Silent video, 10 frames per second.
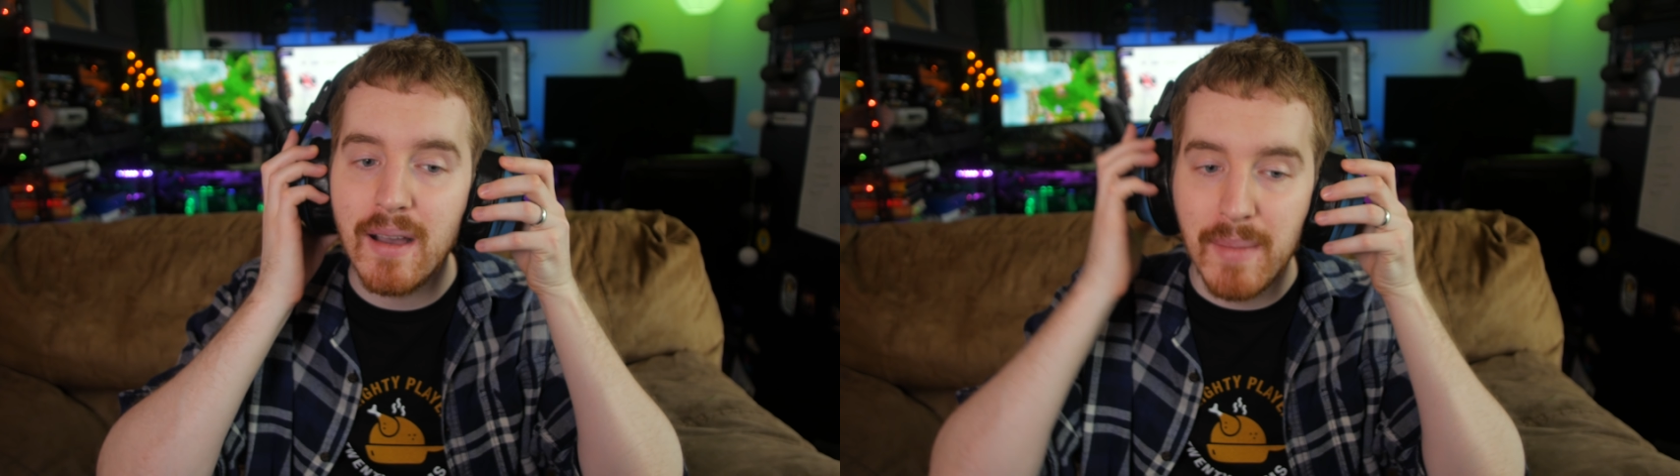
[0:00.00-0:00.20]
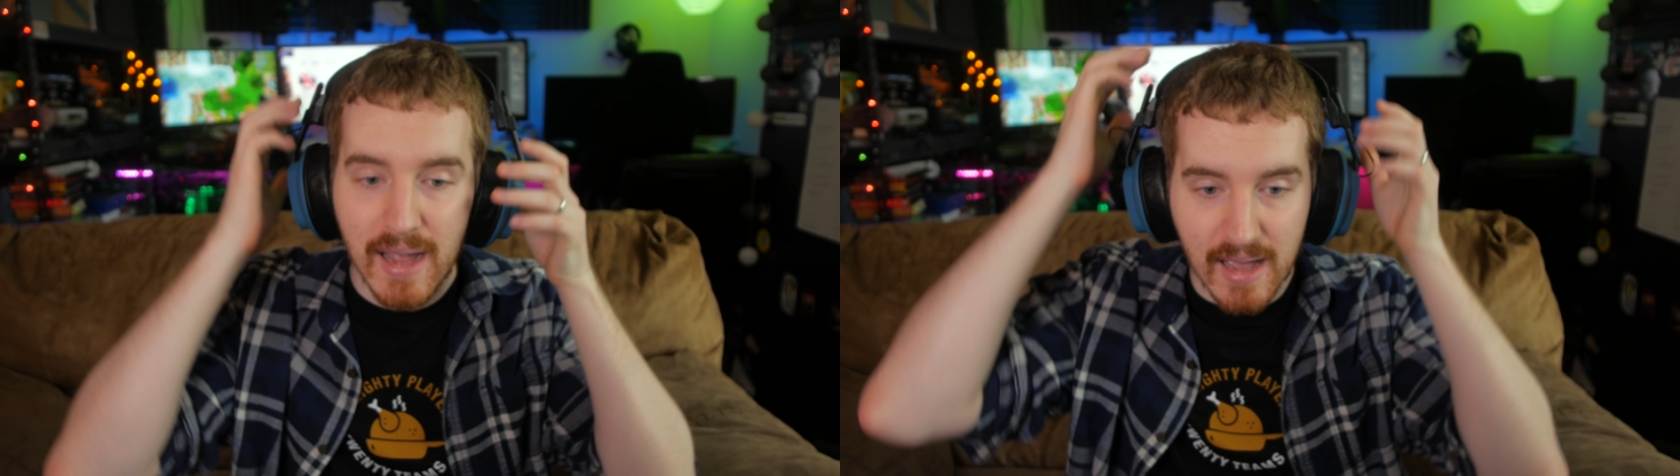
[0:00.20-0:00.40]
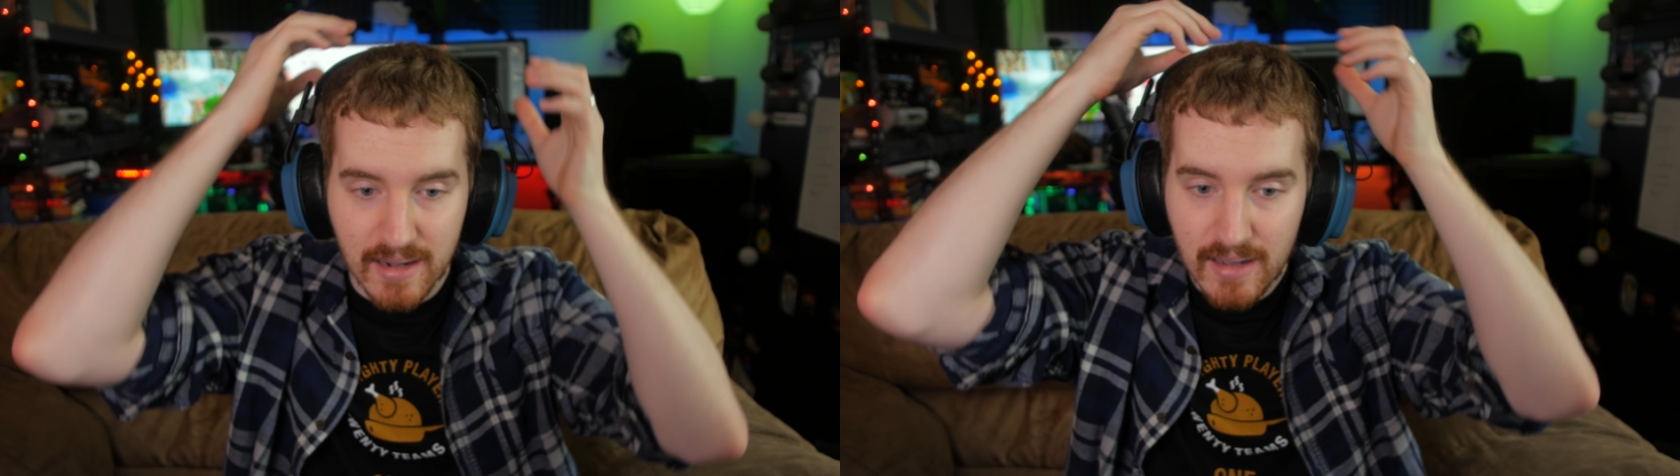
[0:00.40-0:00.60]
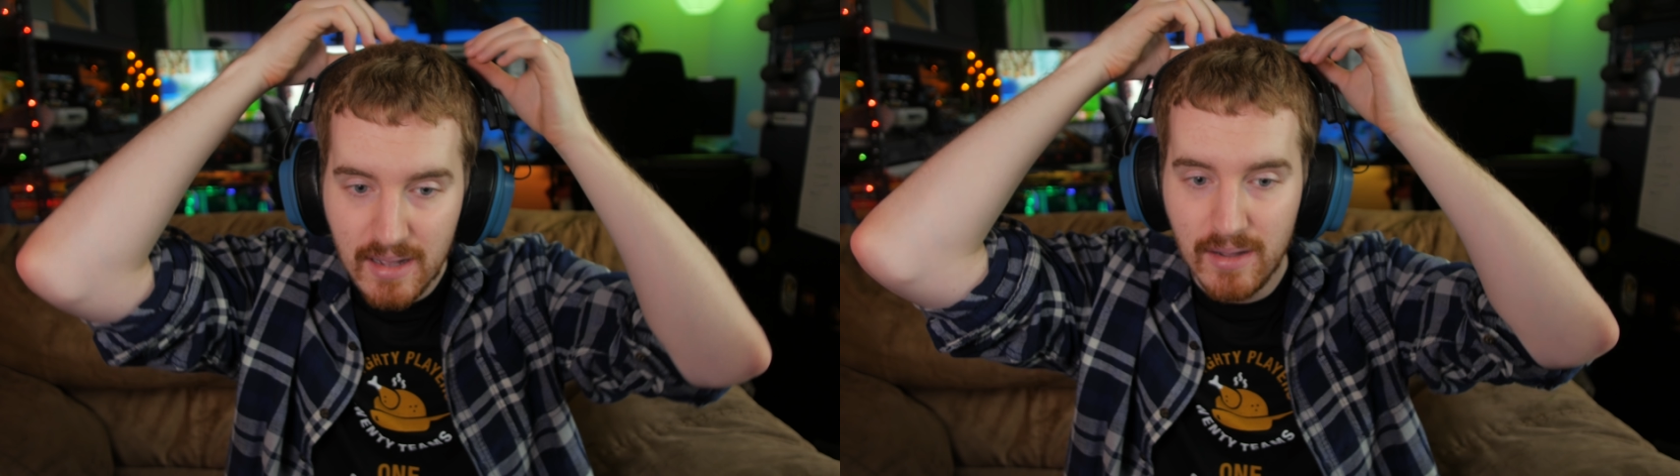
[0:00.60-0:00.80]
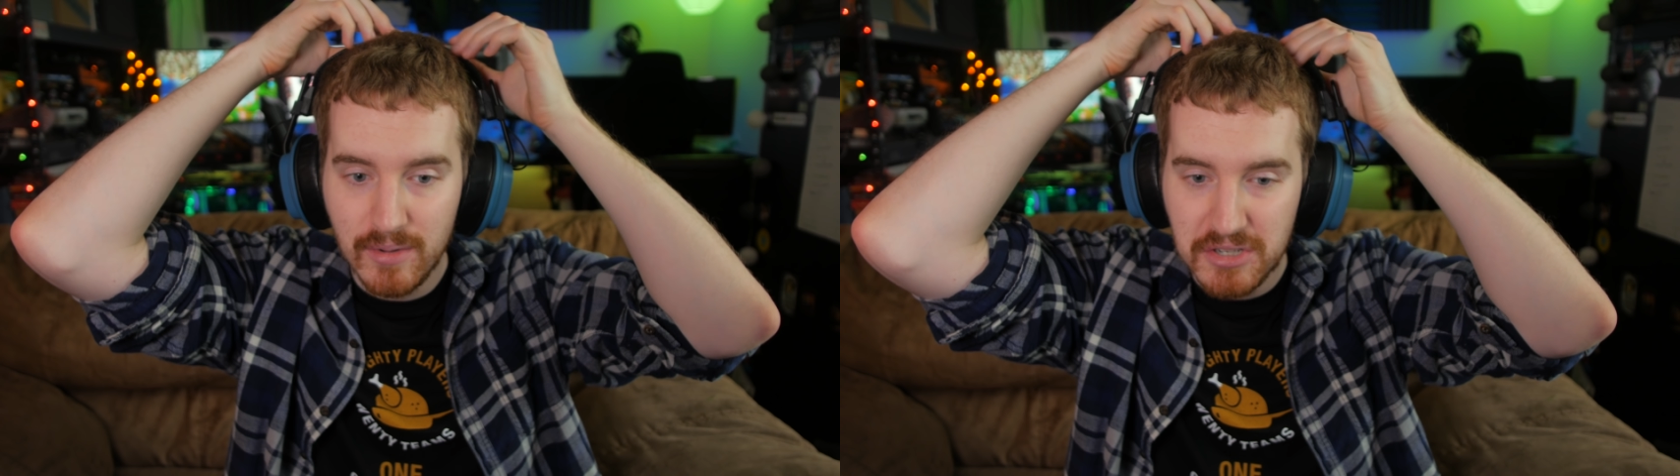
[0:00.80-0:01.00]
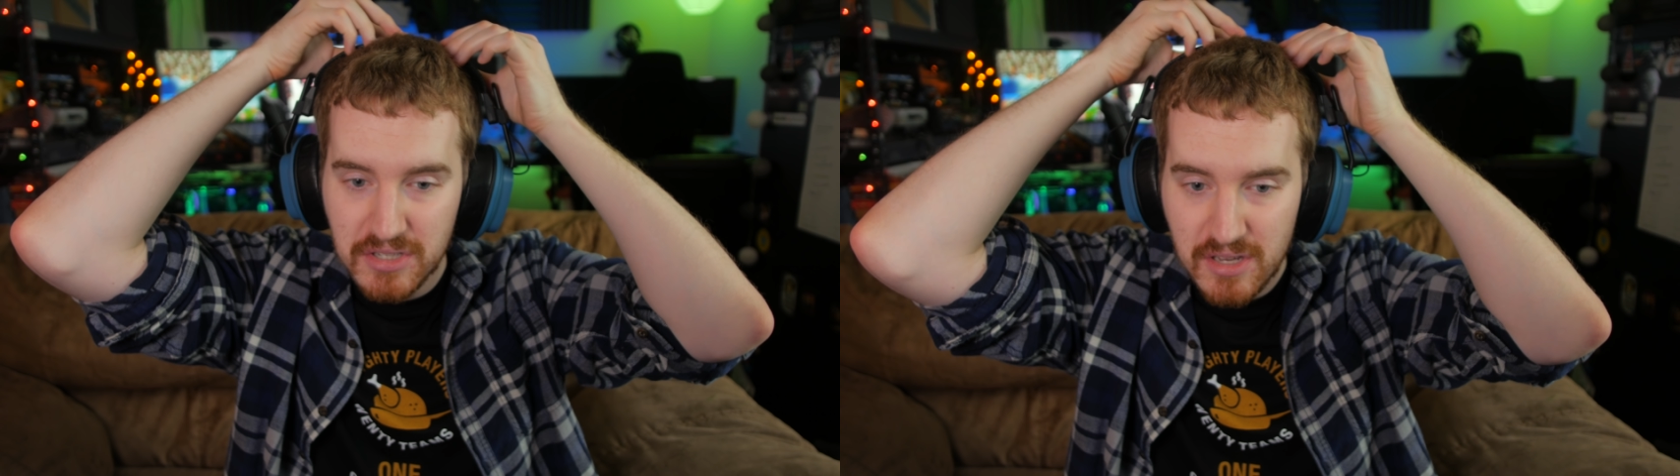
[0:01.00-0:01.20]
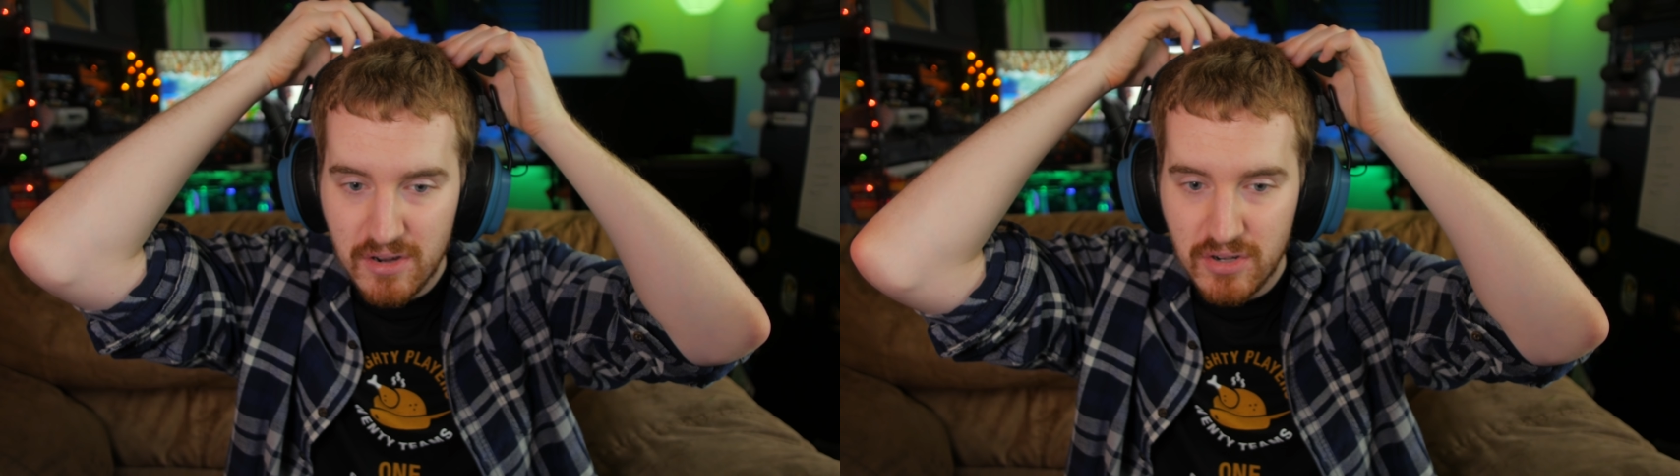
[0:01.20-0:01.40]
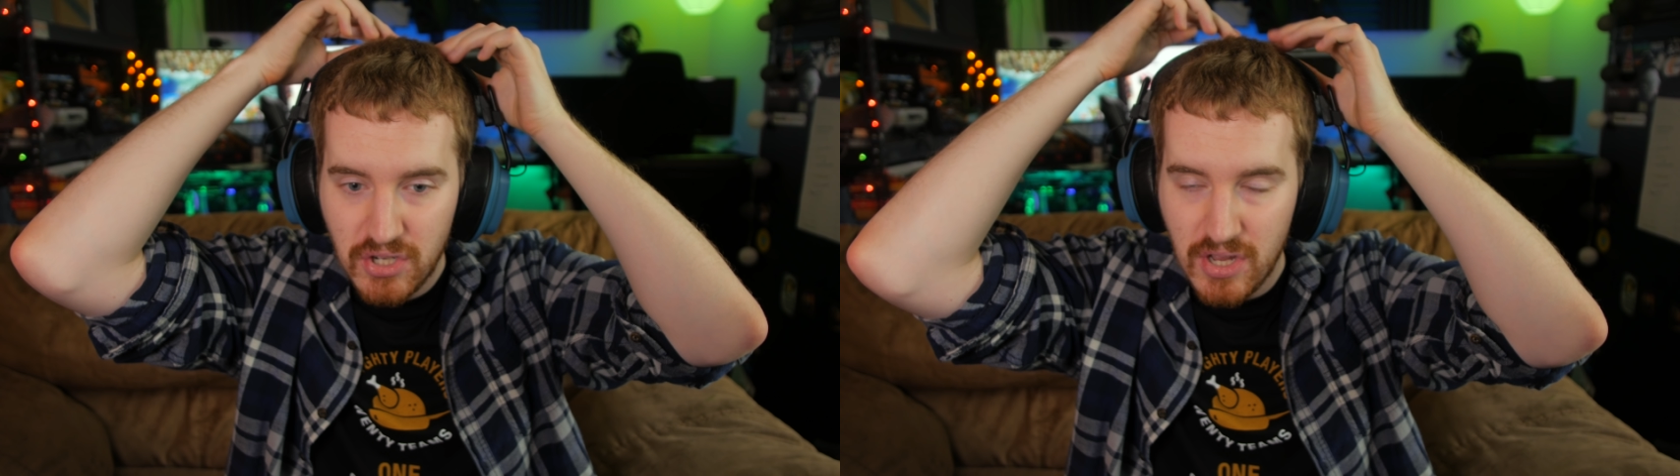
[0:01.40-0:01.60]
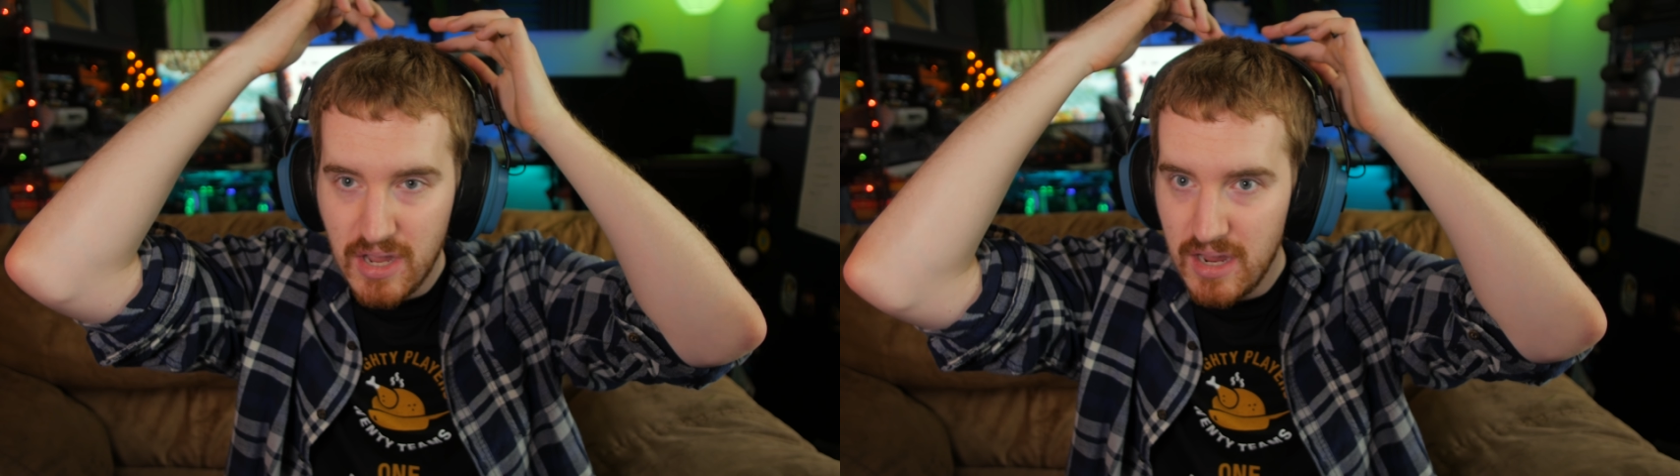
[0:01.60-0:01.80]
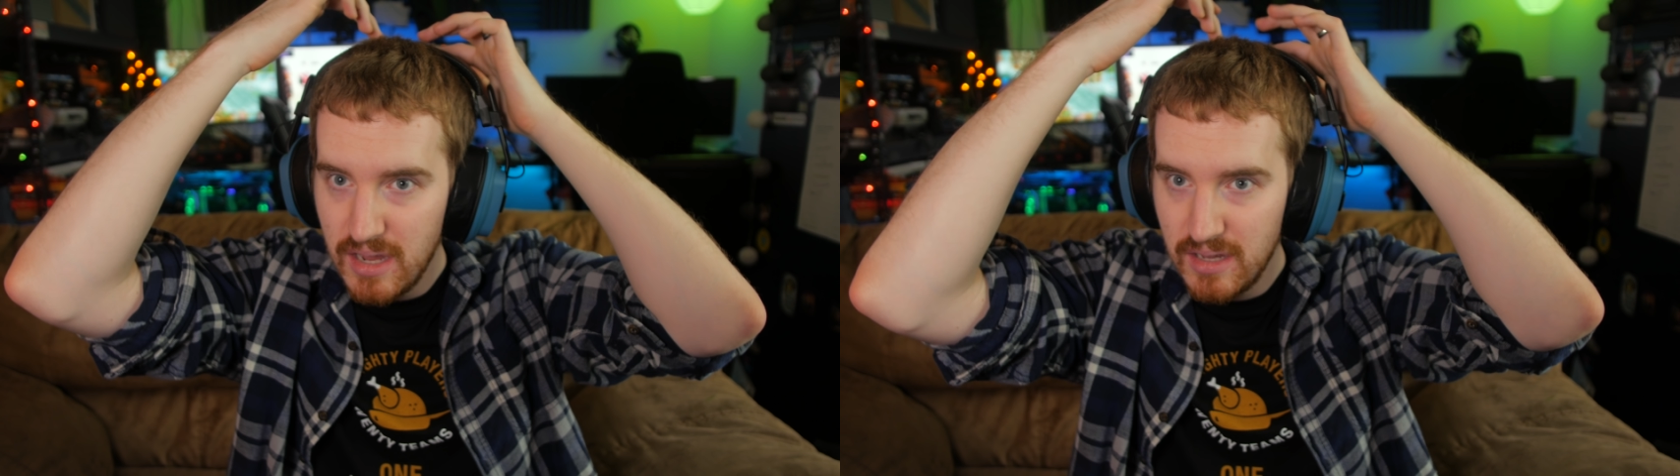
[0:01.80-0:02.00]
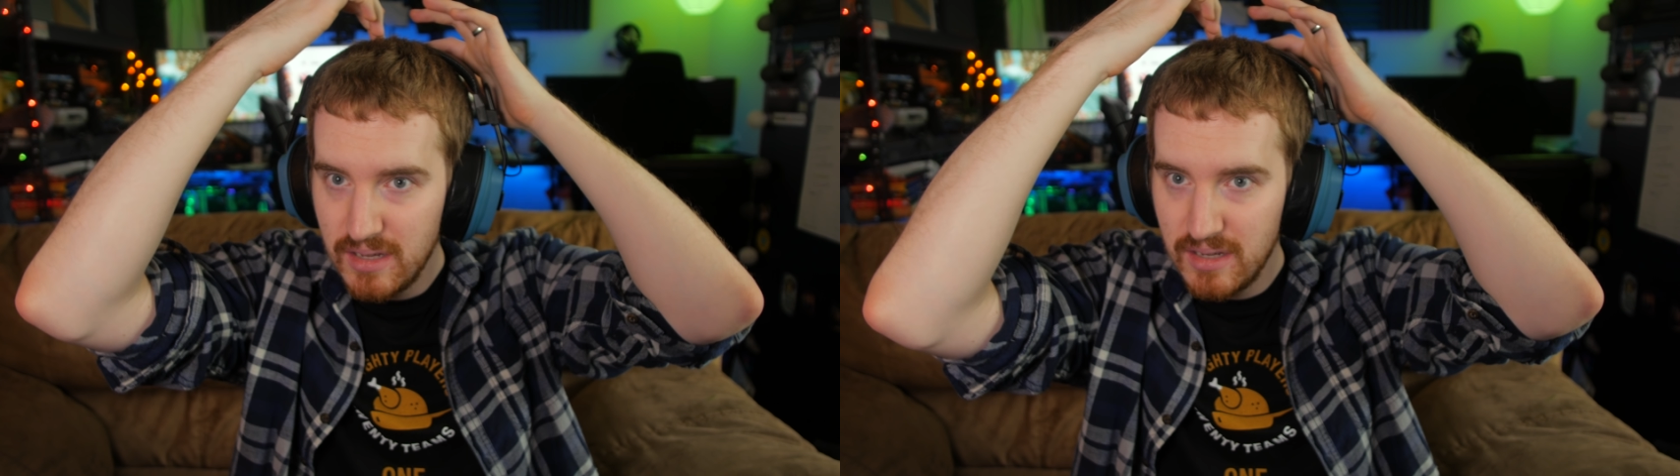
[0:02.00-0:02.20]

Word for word: on my head, which is usually